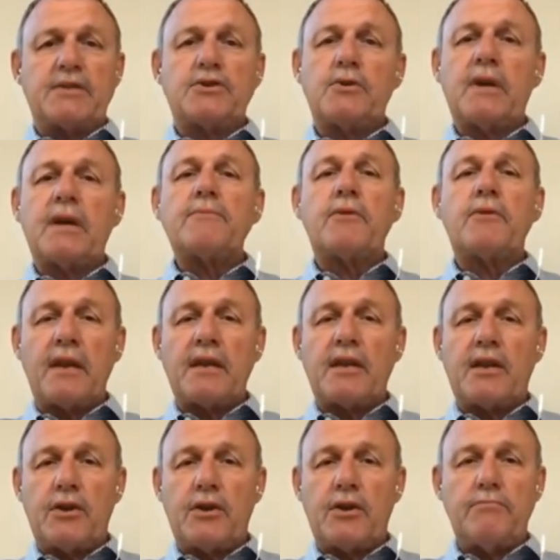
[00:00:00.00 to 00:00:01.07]
So that would
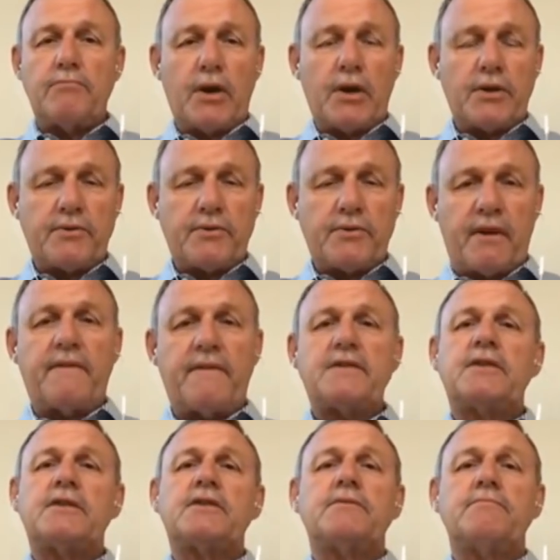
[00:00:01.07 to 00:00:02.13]
include monitoring
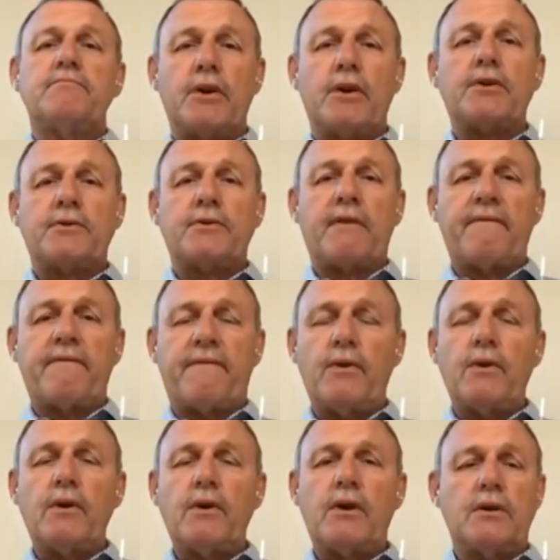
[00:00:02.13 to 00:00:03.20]
visits, monitoring
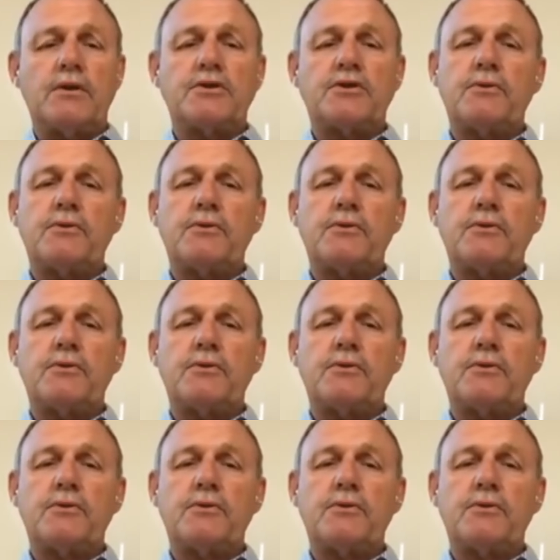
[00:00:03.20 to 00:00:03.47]
phone calls.